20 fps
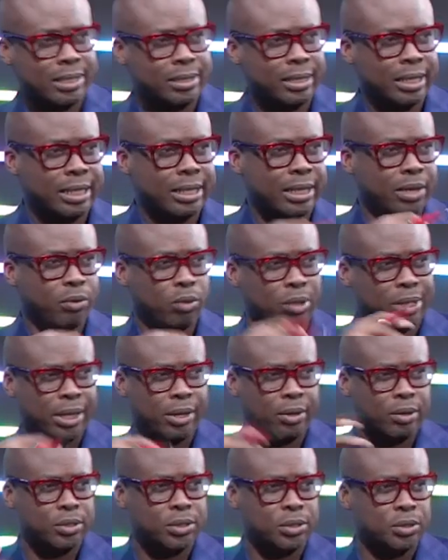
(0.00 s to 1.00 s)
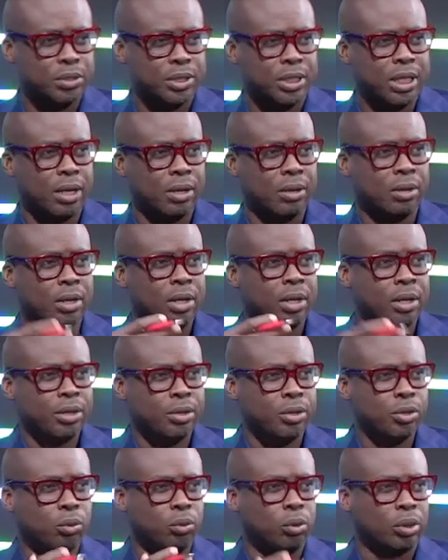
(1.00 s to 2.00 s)
then they wrote the Constitution. Now
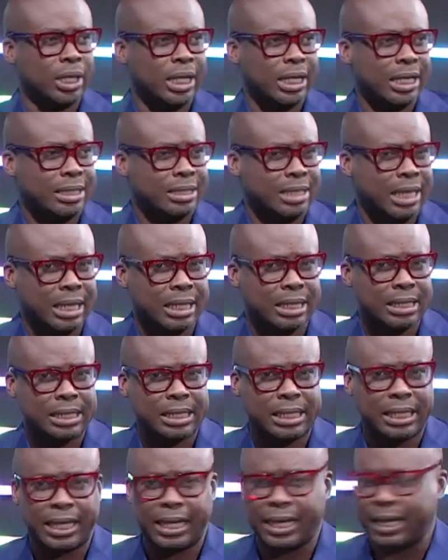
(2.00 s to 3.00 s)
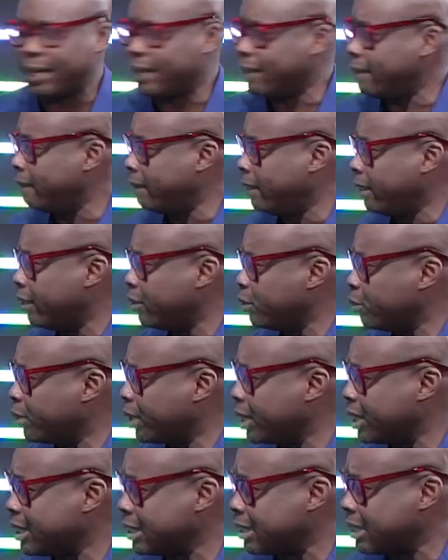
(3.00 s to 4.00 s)
you will understand
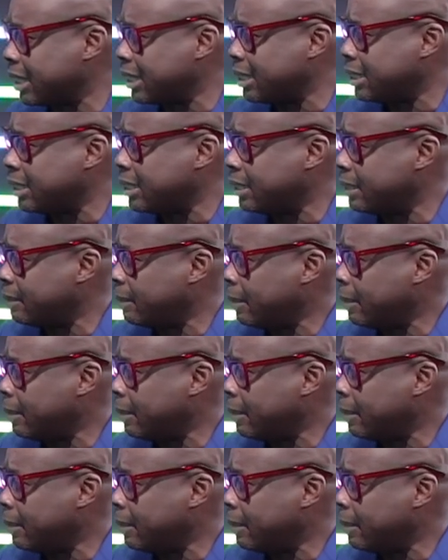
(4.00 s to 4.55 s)
the